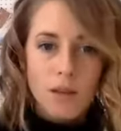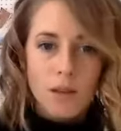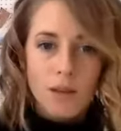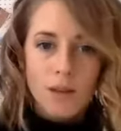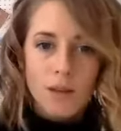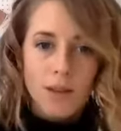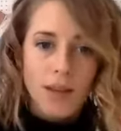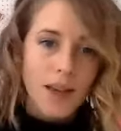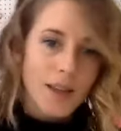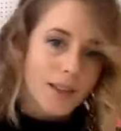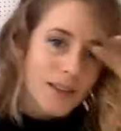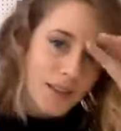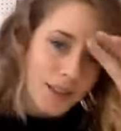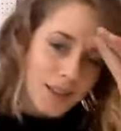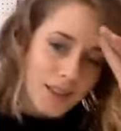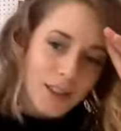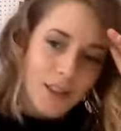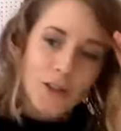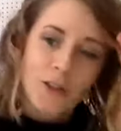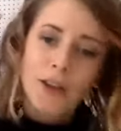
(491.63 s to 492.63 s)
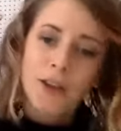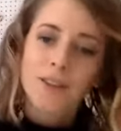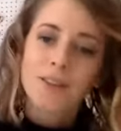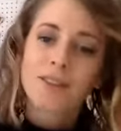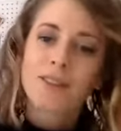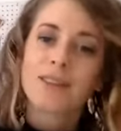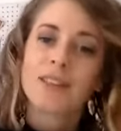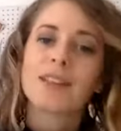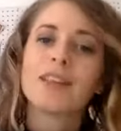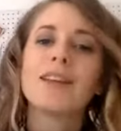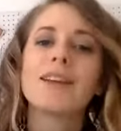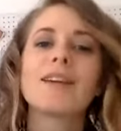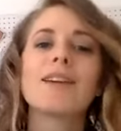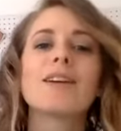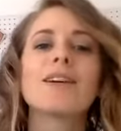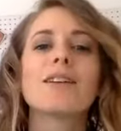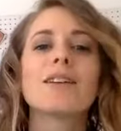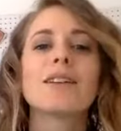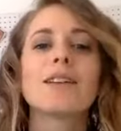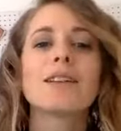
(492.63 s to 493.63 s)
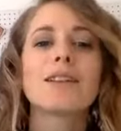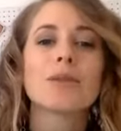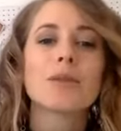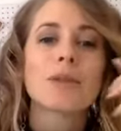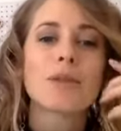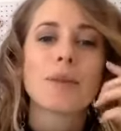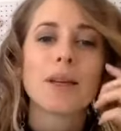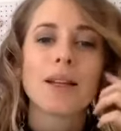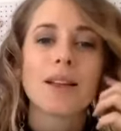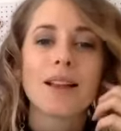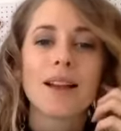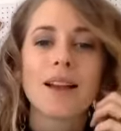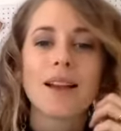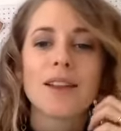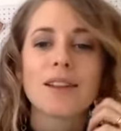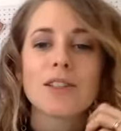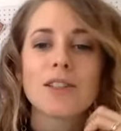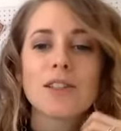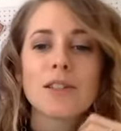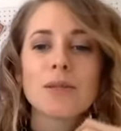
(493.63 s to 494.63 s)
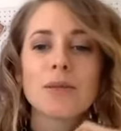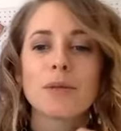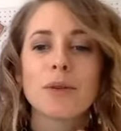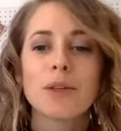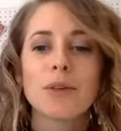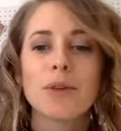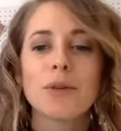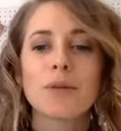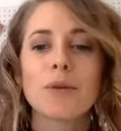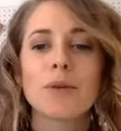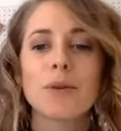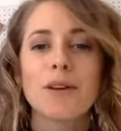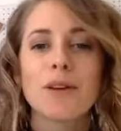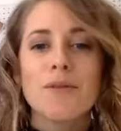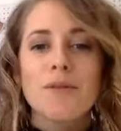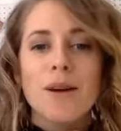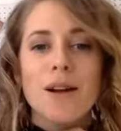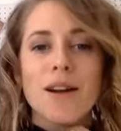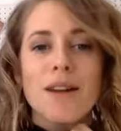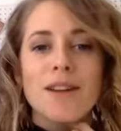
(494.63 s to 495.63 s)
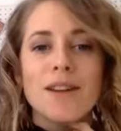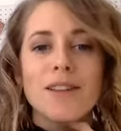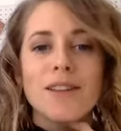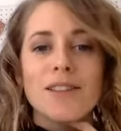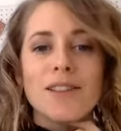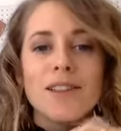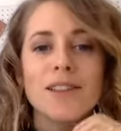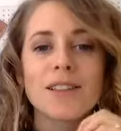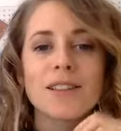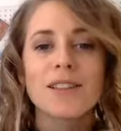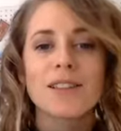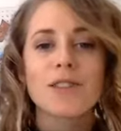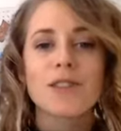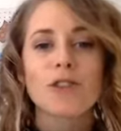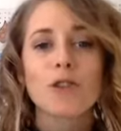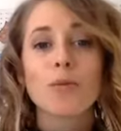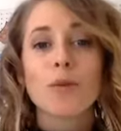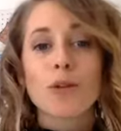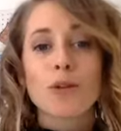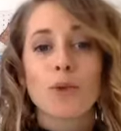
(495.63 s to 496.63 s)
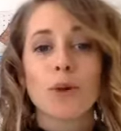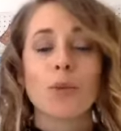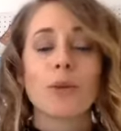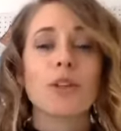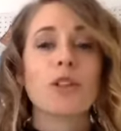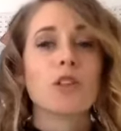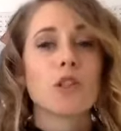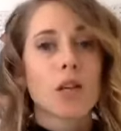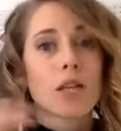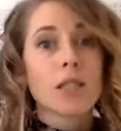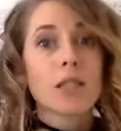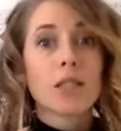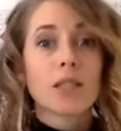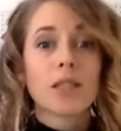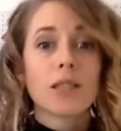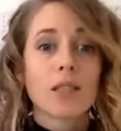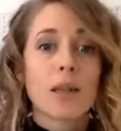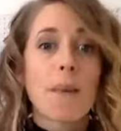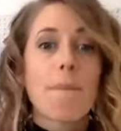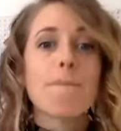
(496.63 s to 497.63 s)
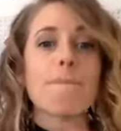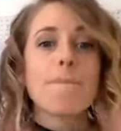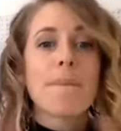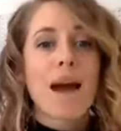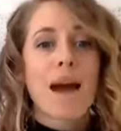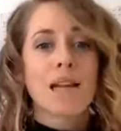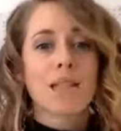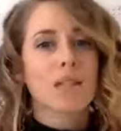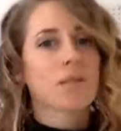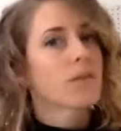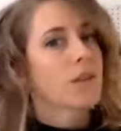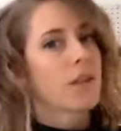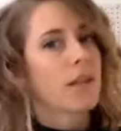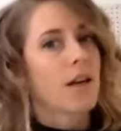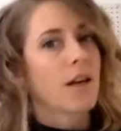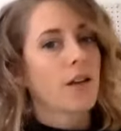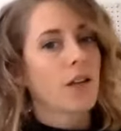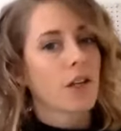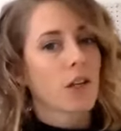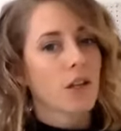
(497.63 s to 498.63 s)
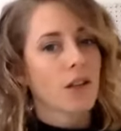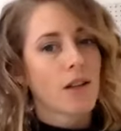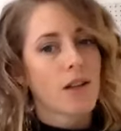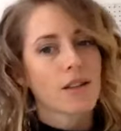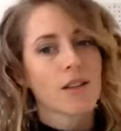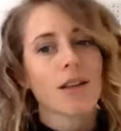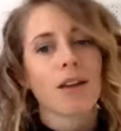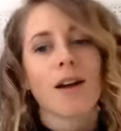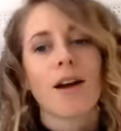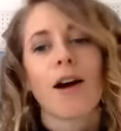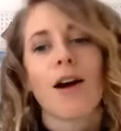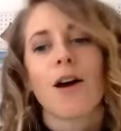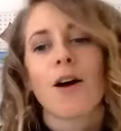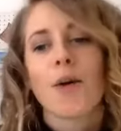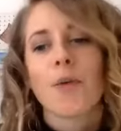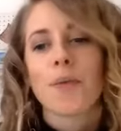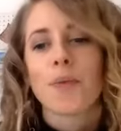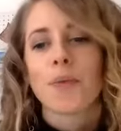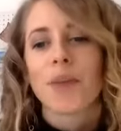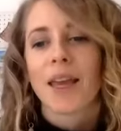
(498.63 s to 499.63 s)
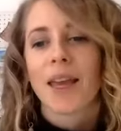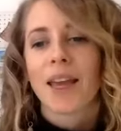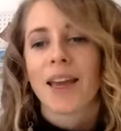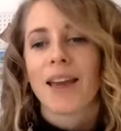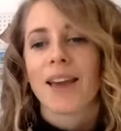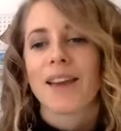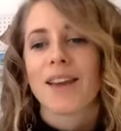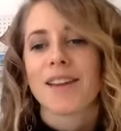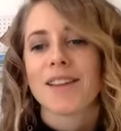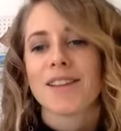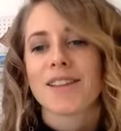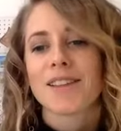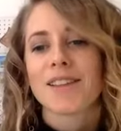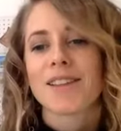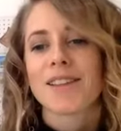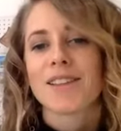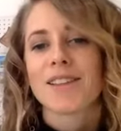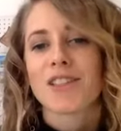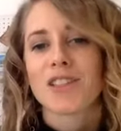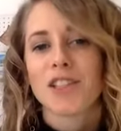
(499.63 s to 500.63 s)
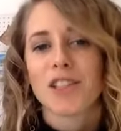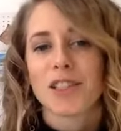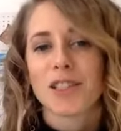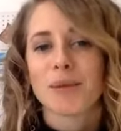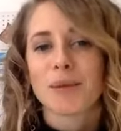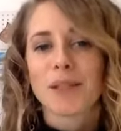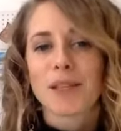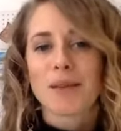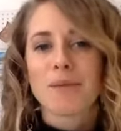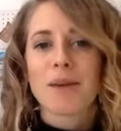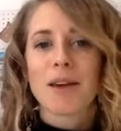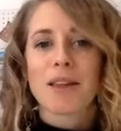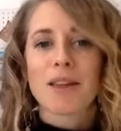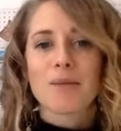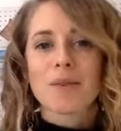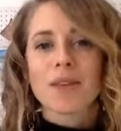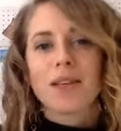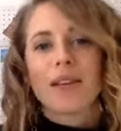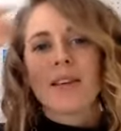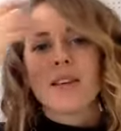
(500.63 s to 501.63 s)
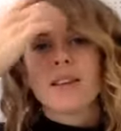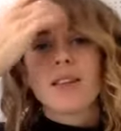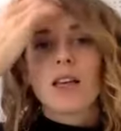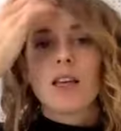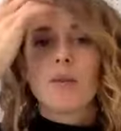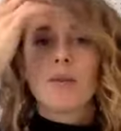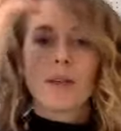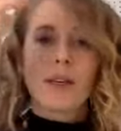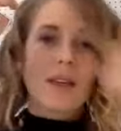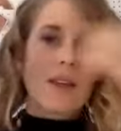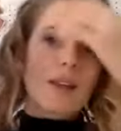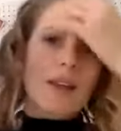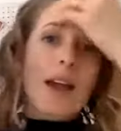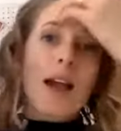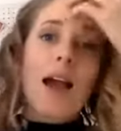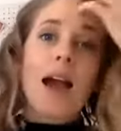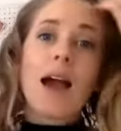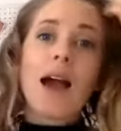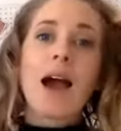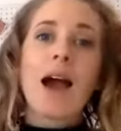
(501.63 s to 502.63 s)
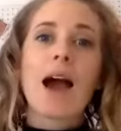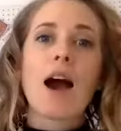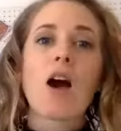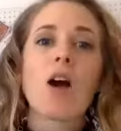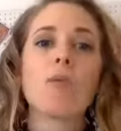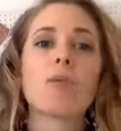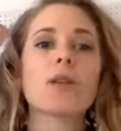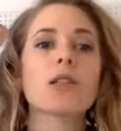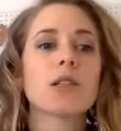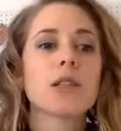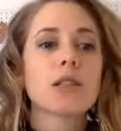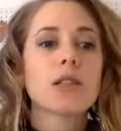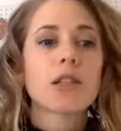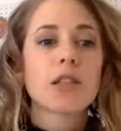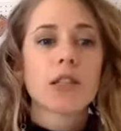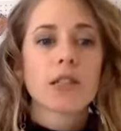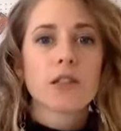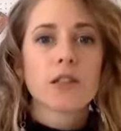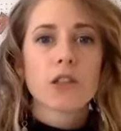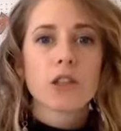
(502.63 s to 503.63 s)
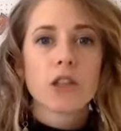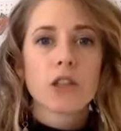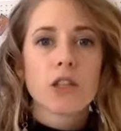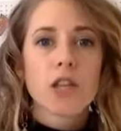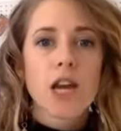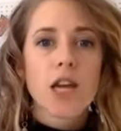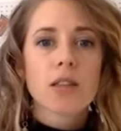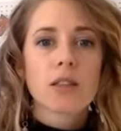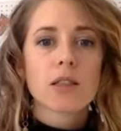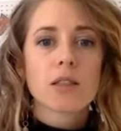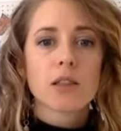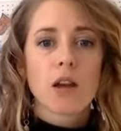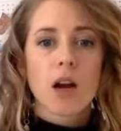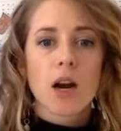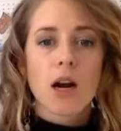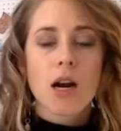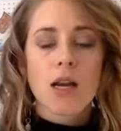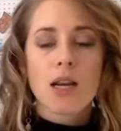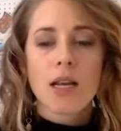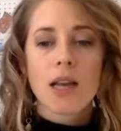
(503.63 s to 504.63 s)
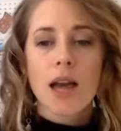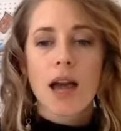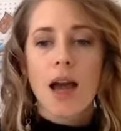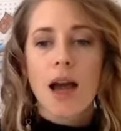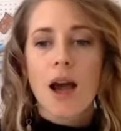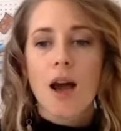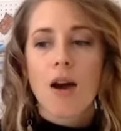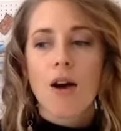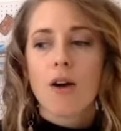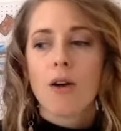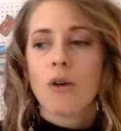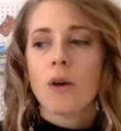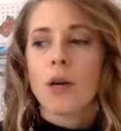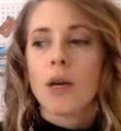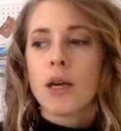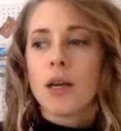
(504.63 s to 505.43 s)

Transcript: Yes, Lee, Lee is one of my clients. She's been working with me one-on-one, and she has done so much work. We just did a massive clean out in her closet. And she's been emailing me and telling me how much easier it is to get dressed, and already how